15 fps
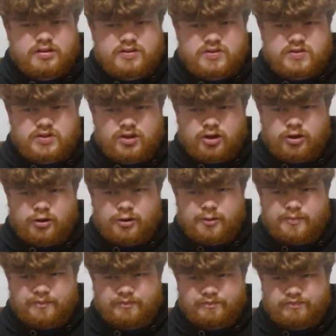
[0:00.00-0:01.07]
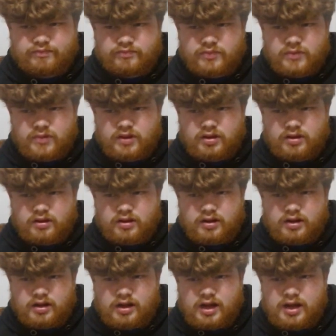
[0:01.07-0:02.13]
So,
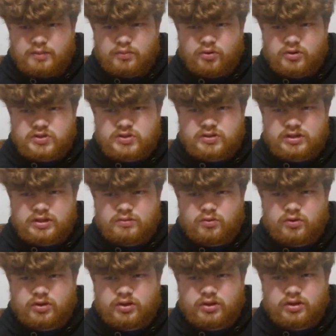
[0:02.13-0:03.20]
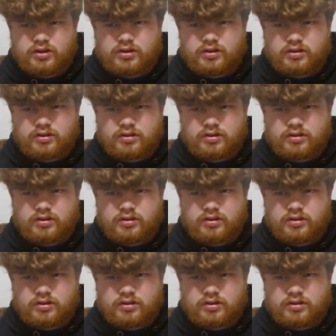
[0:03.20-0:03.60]
I personally would